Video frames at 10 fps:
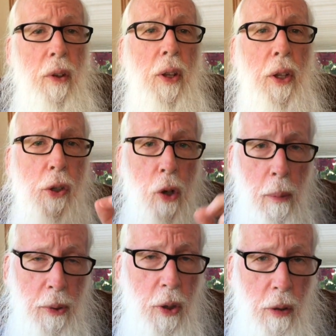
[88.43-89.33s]
to the
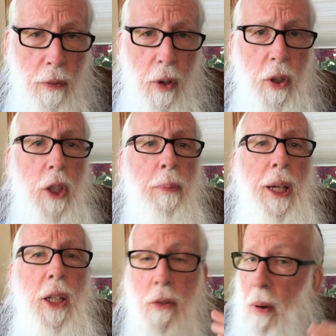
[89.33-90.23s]
scriptural verses,
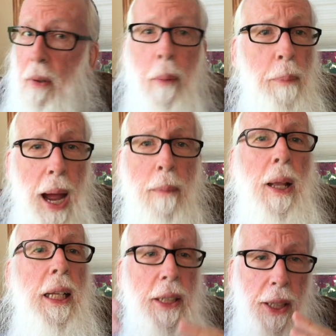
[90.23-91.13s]
because remember the
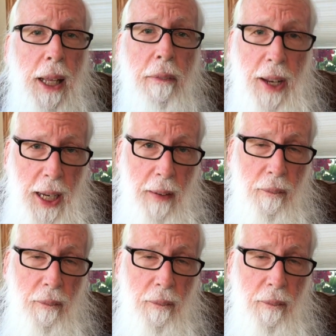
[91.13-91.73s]
Bible is living.